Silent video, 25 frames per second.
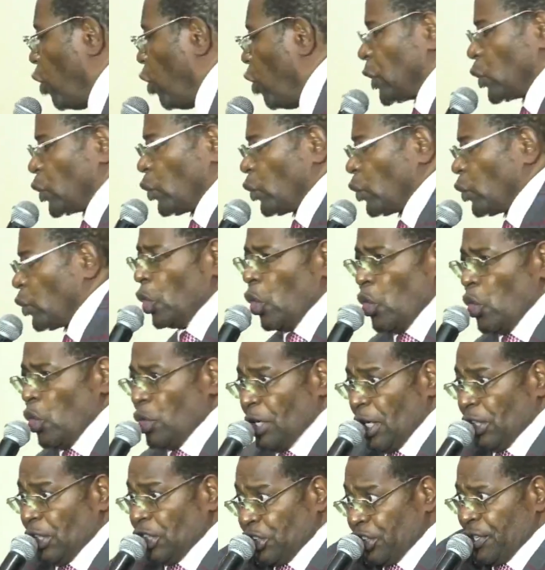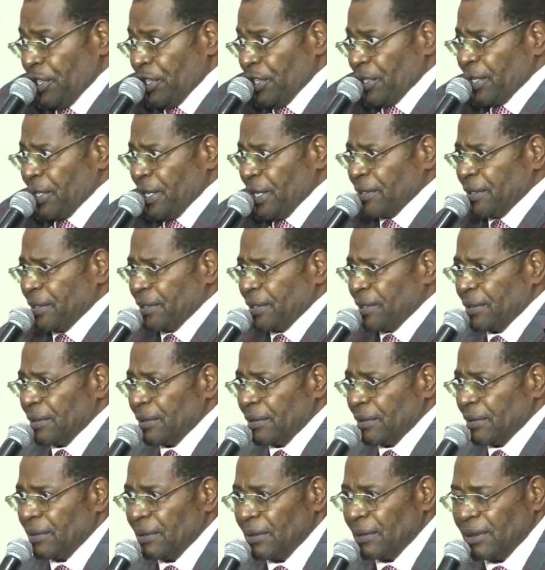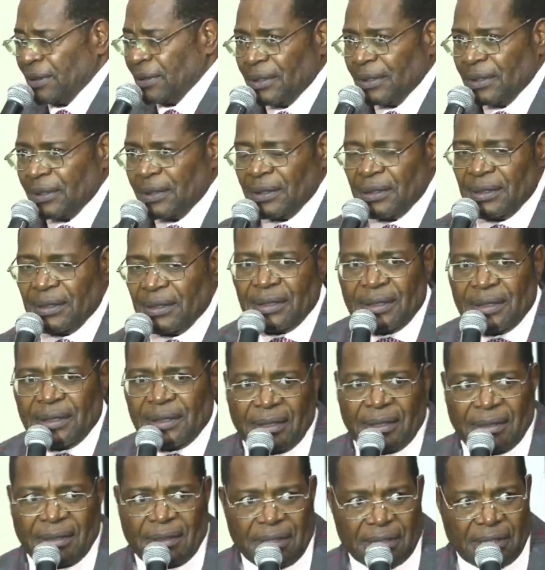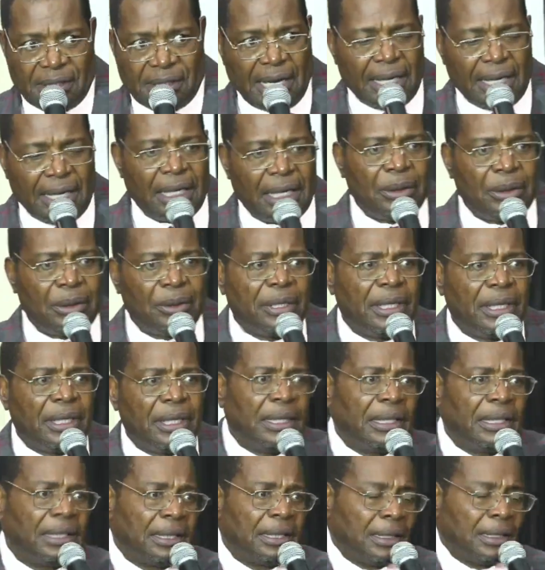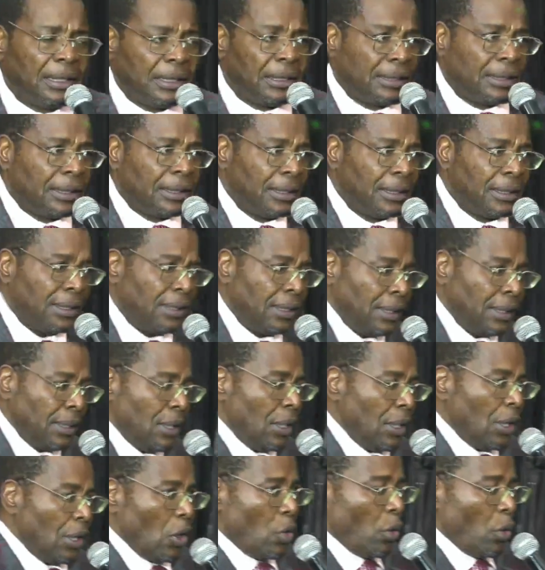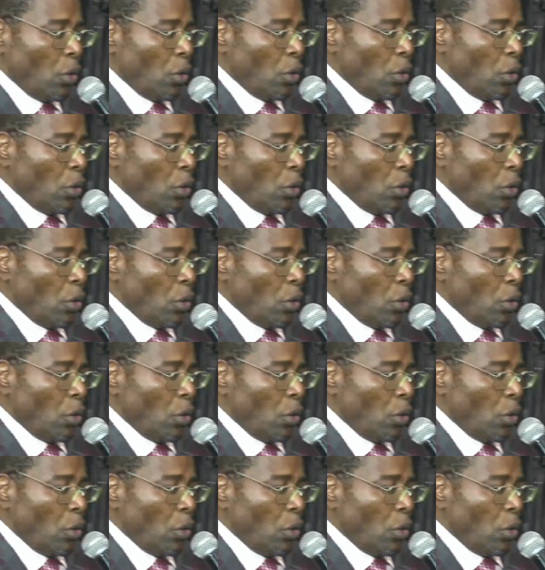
but when you honor Jesus, say hallelujah. When